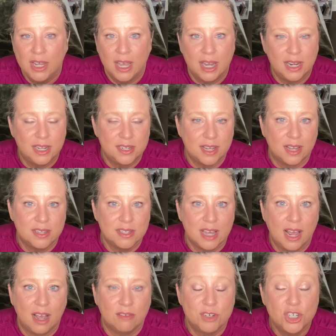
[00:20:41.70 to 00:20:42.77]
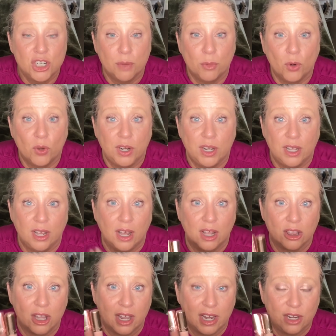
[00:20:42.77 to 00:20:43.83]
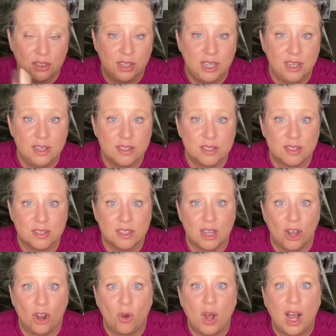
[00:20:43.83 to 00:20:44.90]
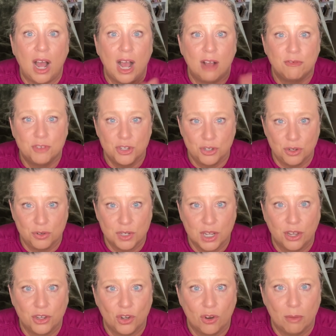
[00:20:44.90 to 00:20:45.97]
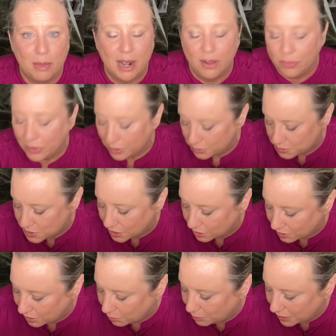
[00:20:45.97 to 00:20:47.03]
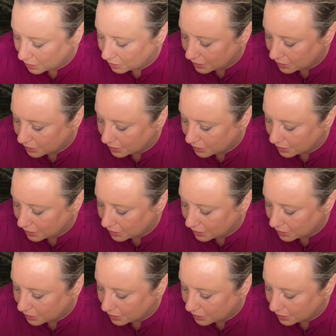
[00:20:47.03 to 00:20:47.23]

And it does have shimmer in it, unlike these, so I'll have to tell you about those a little bit